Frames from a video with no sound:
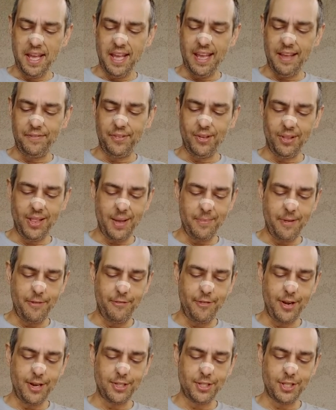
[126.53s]
If you'll let me
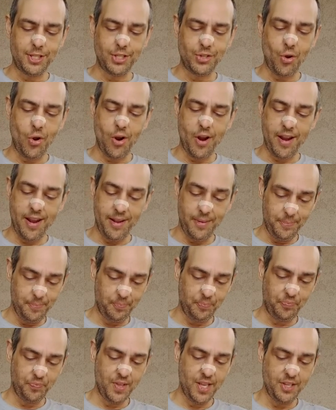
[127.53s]
finish the story,
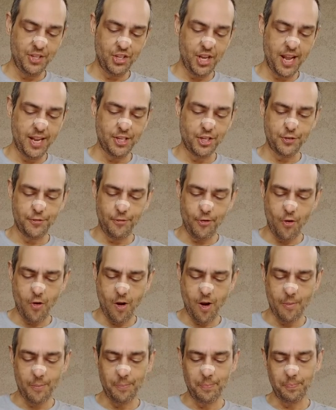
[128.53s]
he changed
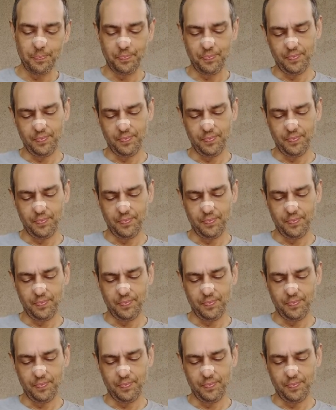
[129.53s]
form.